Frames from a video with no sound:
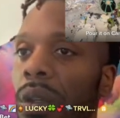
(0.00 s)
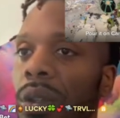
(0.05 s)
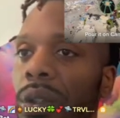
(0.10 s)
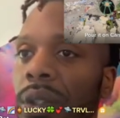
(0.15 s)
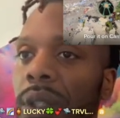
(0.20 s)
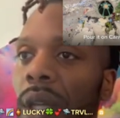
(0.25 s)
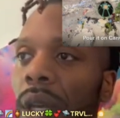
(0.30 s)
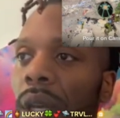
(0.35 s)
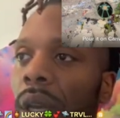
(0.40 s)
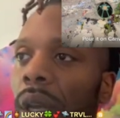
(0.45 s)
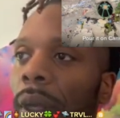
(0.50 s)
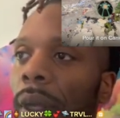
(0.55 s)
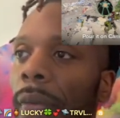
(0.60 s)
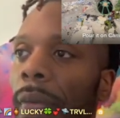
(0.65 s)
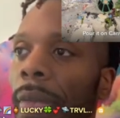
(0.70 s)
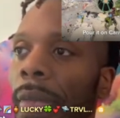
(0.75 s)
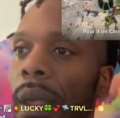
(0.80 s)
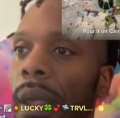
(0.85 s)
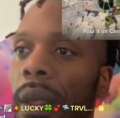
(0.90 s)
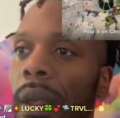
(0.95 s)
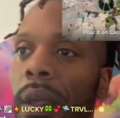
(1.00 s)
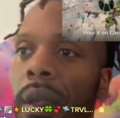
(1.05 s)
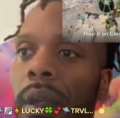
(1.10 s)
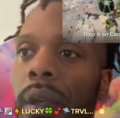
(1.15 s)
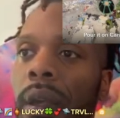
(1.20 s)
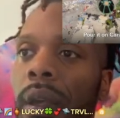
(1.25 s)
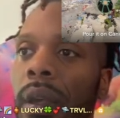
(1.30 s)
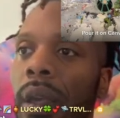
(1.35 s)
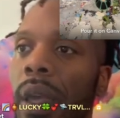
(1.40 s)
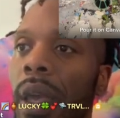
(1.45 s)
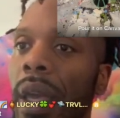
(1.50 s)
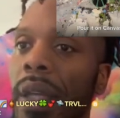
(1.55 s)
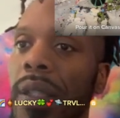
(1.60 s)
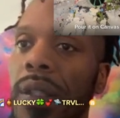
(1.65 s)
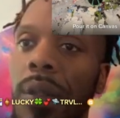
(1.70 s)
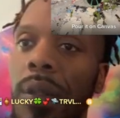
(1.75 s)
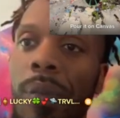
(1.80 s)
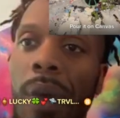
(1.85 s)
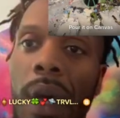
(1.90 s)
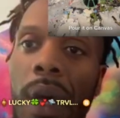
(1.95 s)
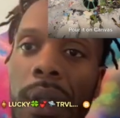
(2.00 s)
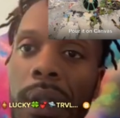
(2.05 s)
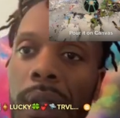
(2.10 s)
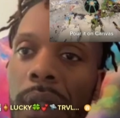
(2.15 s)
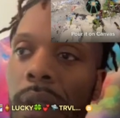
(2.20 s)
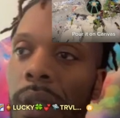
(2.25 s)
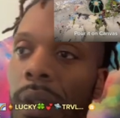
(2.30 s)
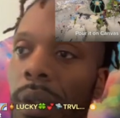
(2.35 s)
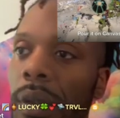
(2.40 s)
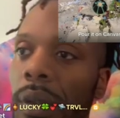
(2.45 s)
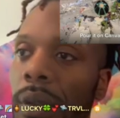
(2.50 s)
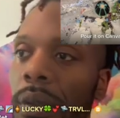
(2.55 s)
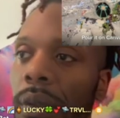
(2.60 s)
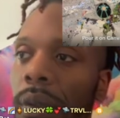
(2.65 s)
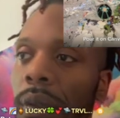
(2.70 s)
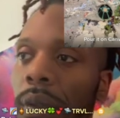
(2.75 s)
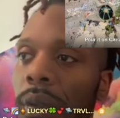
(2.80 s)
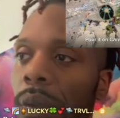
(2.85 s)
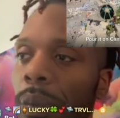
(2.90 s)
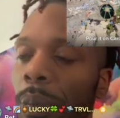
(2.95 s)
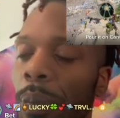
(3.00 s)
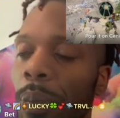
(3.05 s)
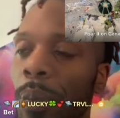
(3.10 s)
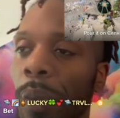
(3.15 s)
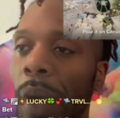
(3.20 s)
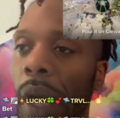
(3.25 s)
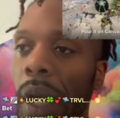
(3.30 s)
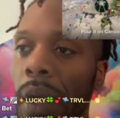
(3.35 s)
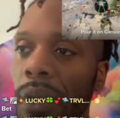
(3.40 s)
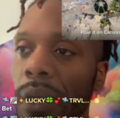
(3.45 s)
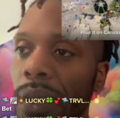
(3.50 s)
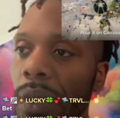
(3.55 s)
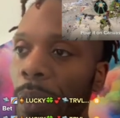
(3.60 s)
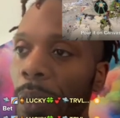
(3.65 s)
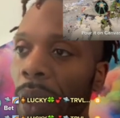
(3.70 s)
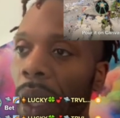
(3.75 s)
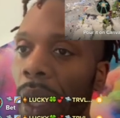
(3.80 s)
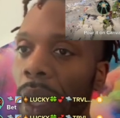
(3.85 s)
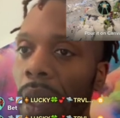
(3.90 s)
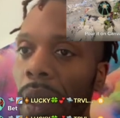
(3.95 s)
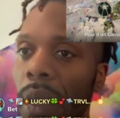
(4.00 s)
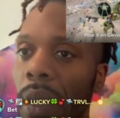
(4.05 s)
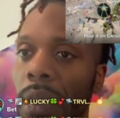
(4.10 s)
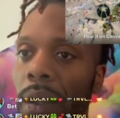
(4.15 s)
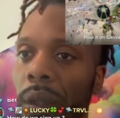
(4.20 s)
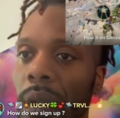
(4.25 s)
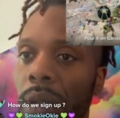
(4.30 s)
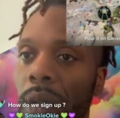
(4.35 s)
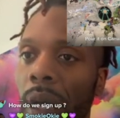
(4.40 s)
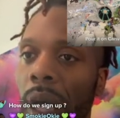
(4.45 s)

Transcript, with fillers: It'll say X amount of bottles of paint,